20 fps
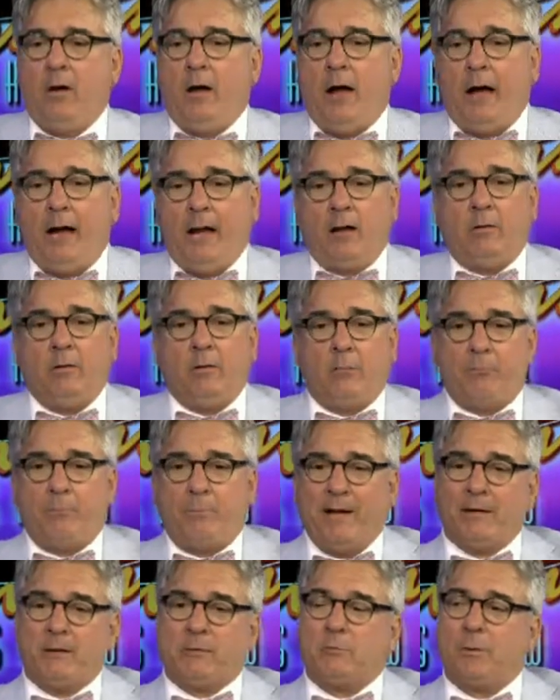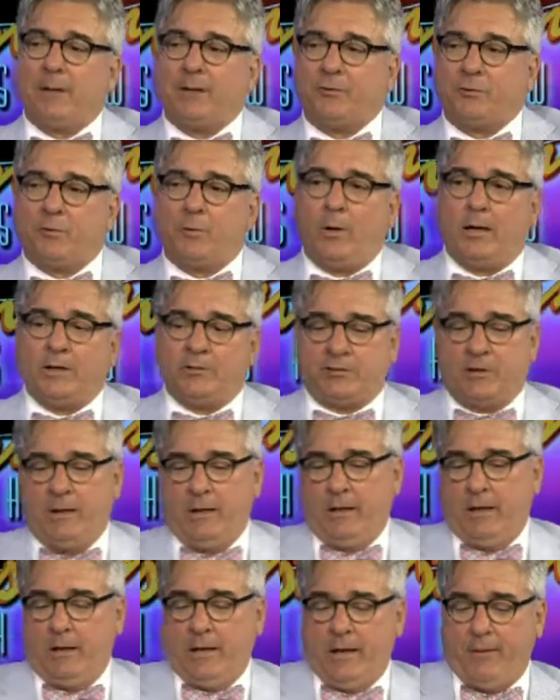I go to better restaurants
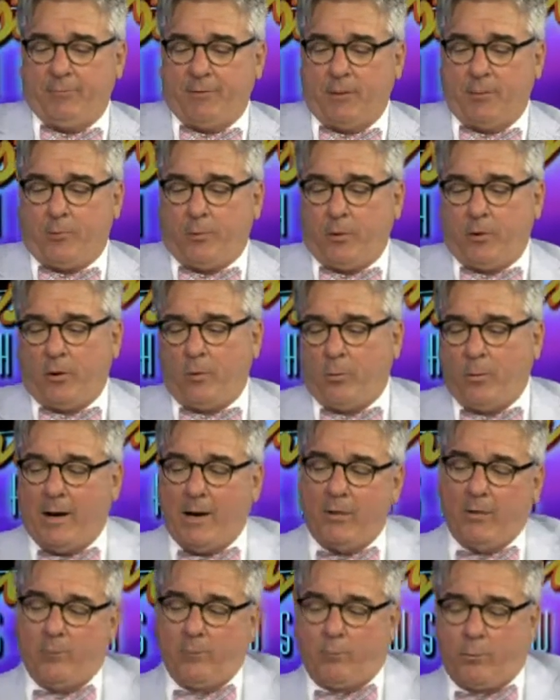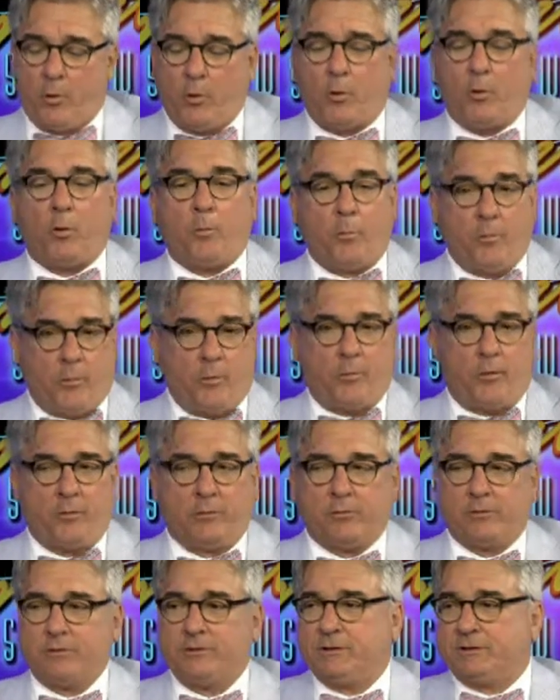and have their burger rather than burger
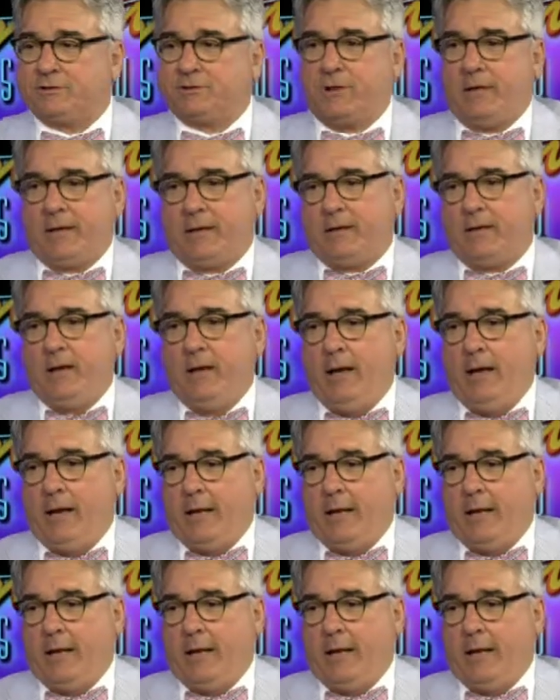burgers, just like right.